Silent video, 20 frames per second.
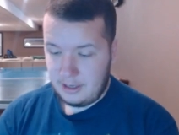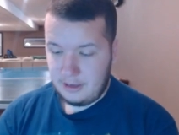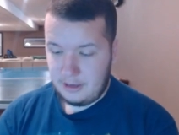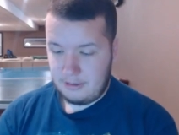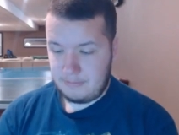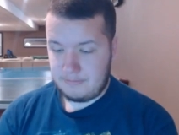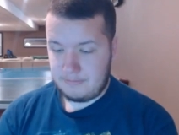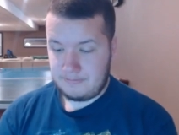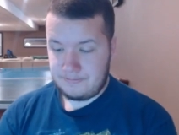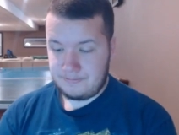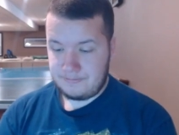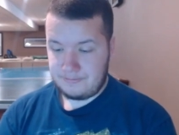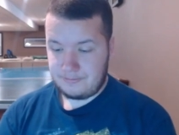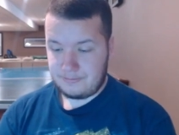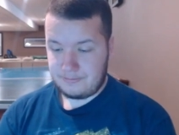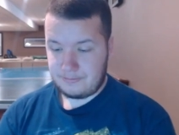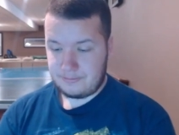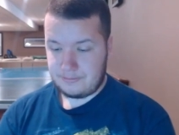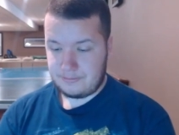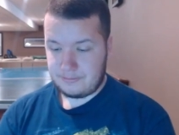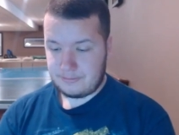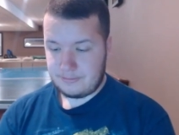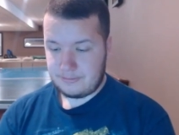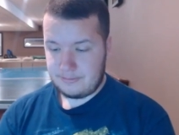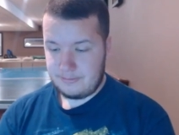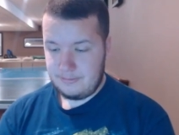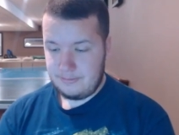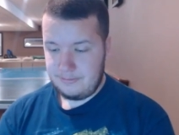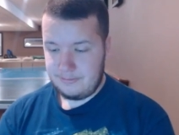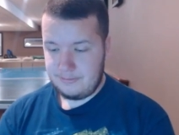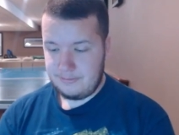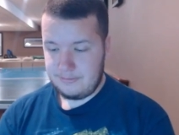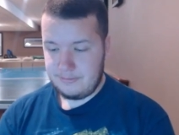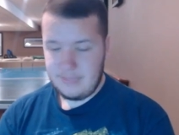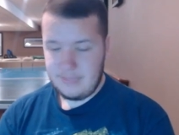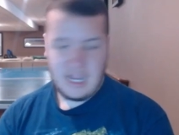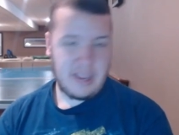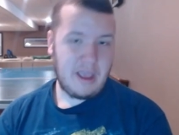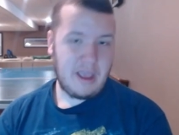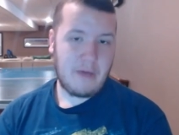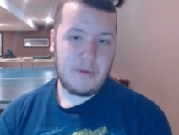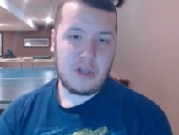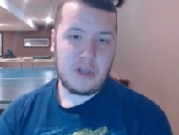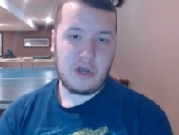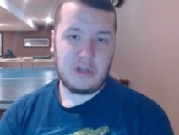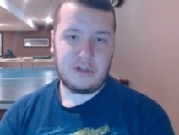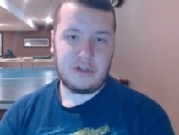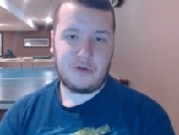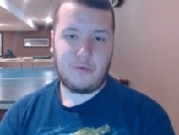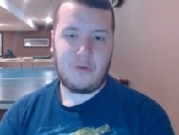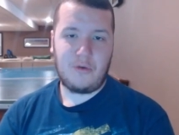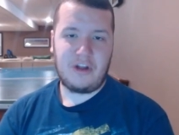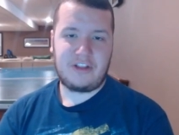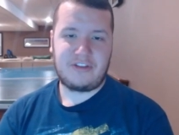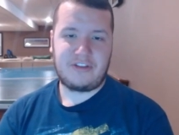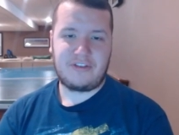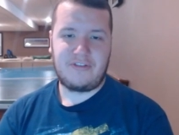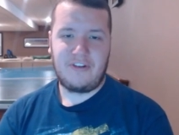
um, yeah, we called it quits